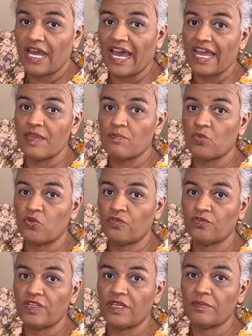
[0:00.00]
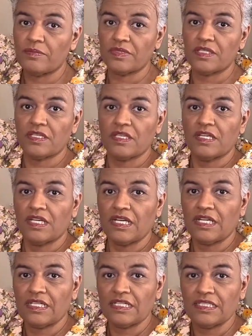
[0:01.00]
I moved them
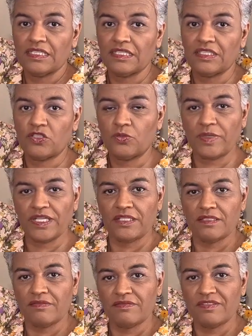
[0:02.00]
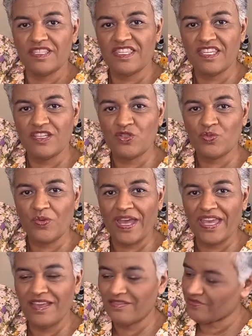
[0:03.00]
a little bit this
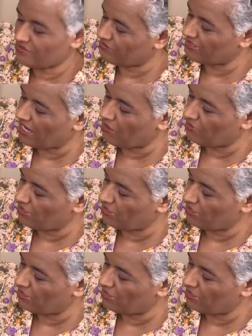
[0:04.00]
way, so now